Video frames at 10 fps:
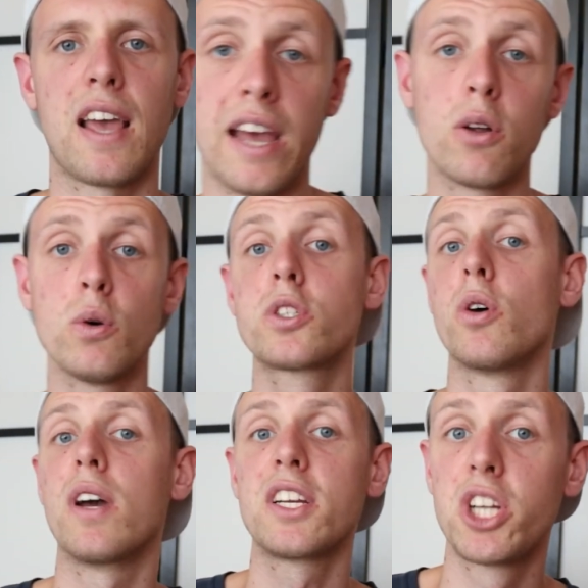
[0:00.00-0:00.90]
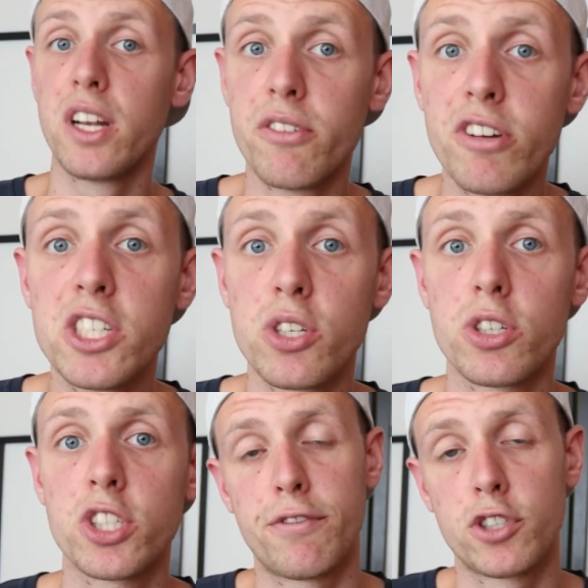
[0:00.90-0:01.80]
And also actually
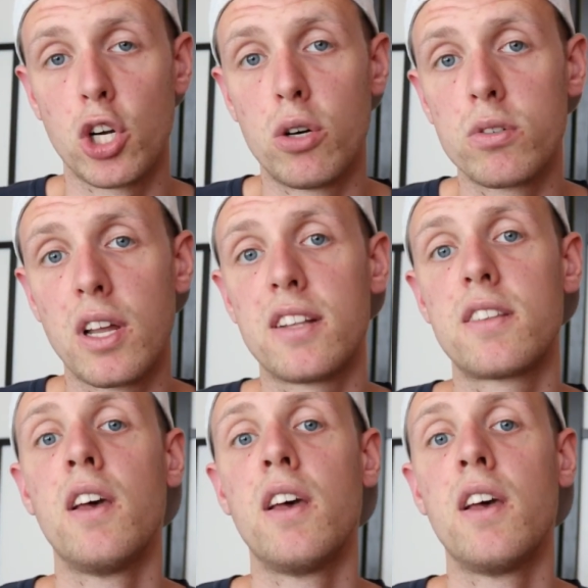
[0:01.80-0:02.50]
research have shown that